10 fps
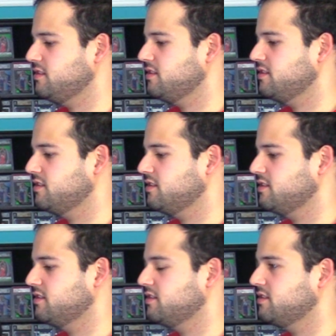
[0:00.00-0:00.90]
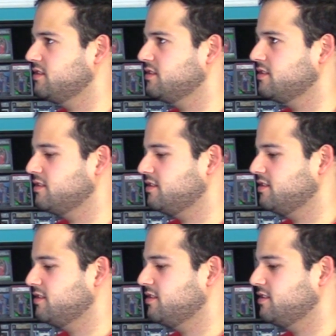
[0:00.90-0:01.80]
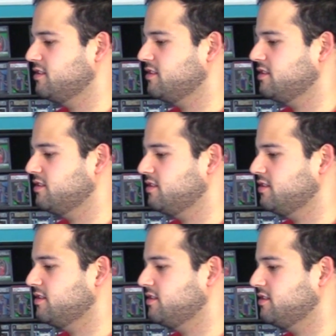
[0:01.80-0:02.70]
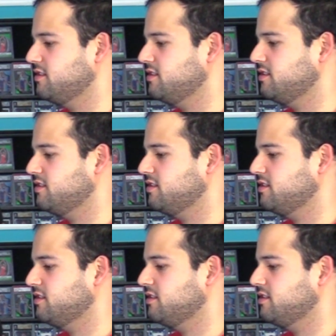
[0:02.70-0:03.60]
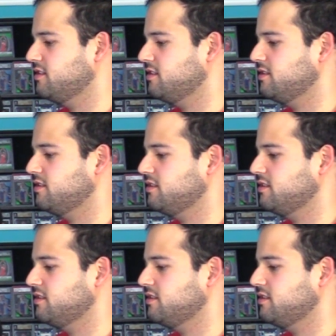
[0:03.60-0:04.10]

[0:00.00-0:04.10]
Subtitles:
The person shown says nothing.